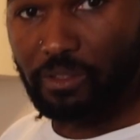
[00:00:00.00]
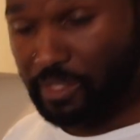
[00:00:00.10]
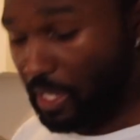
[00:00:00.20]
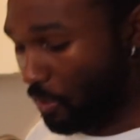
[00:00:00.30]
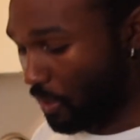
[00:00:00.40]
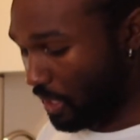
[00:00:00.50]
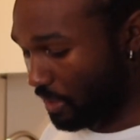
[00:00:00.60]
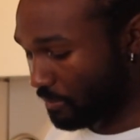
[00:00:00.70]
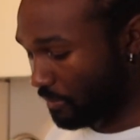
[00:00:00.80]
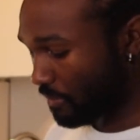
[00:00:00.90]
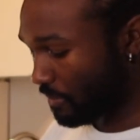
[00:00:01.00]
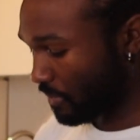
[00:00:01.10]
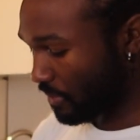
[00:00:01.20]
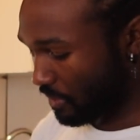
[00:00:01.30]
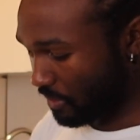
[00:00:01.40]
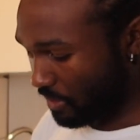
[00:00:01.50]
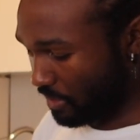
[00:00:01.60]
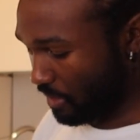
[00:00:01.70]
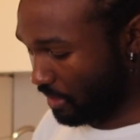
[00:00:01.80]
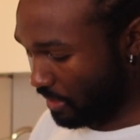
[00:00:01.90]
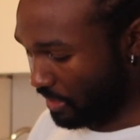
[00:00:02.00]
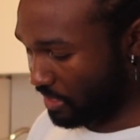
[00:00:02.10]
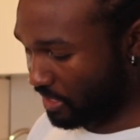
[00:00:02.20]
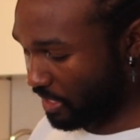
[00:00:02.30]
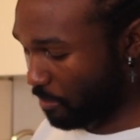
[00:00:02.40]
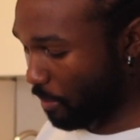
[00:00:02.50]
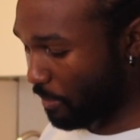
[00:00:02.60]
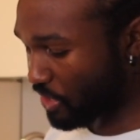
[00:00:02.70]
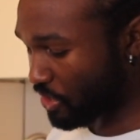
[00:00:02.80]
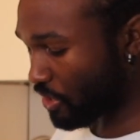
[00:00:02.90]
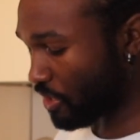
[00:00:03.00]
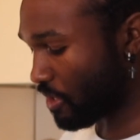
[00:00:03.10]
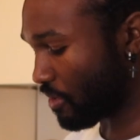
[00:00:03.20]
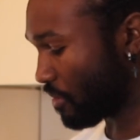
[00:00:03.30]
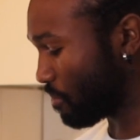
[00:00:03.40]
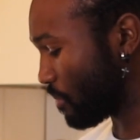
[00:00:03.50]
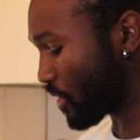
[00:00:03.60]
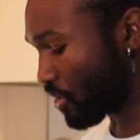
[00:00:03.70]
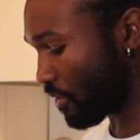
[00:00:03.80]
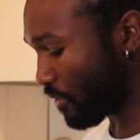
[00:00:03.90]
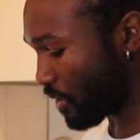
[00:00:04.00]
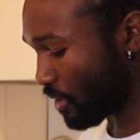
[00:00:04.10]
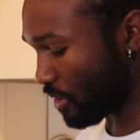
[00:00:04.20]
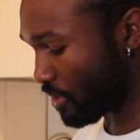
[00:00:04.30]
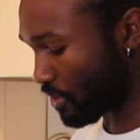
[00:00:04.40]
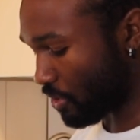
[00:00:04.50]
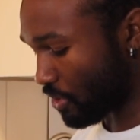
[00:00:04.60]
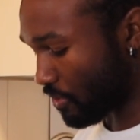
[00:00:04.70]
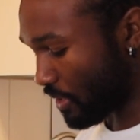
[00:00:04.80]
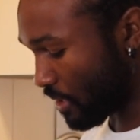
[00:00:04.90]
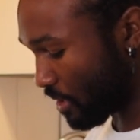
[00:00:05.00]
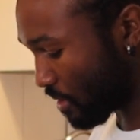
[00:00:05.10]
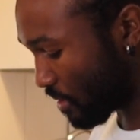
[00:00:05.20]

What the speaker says: Now I'm going to get my mixture for the sauce ready.